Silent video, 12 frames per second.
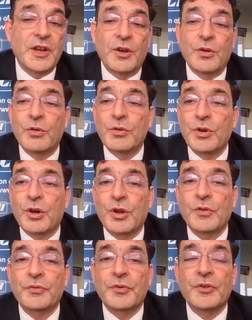We have a
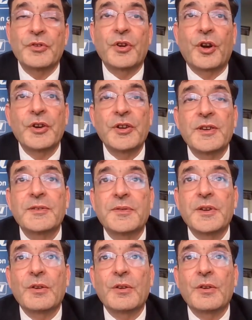lot of on the audience.